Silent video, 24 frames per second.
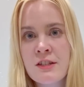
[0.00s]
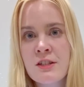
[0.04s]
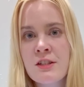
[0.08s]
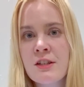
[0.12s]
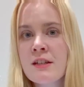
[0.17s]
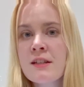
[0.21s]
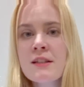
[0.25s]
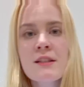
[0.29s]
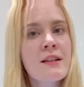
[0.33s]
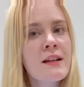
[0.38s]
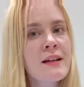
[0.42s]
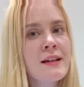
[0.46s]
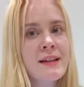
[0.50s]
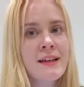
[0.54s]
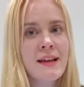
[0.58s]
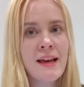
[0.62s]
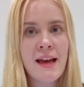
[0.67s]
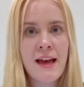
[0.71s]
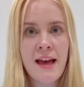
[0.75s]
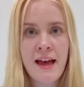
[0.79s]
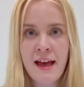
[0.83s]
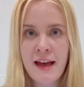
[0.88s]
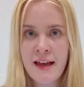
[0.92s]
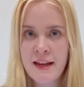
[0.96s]
just like
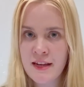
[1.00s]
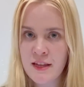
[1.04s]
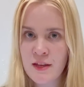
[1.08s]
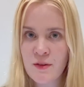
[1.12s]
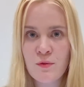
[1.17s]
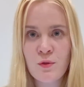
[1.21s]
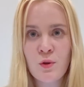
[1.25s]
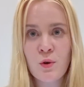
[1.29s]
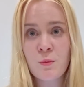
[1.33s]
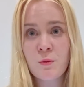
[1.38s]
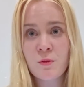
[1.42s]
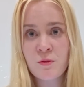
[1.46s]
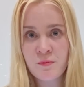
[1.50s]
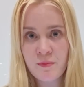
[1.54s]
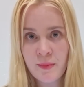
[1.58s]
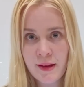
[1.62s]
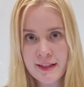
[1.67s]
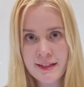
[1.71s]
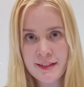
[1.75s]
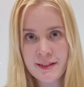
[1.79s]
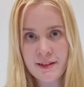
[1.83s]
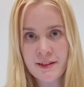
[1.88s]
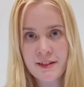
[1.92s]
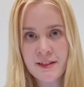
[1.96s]
any form of
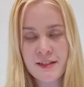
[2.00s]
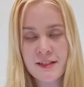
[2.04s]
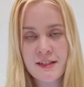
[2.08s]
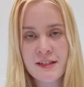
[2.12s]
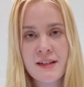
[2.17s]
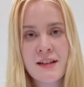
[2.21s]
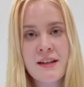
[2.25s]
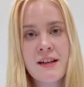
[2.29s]
massage.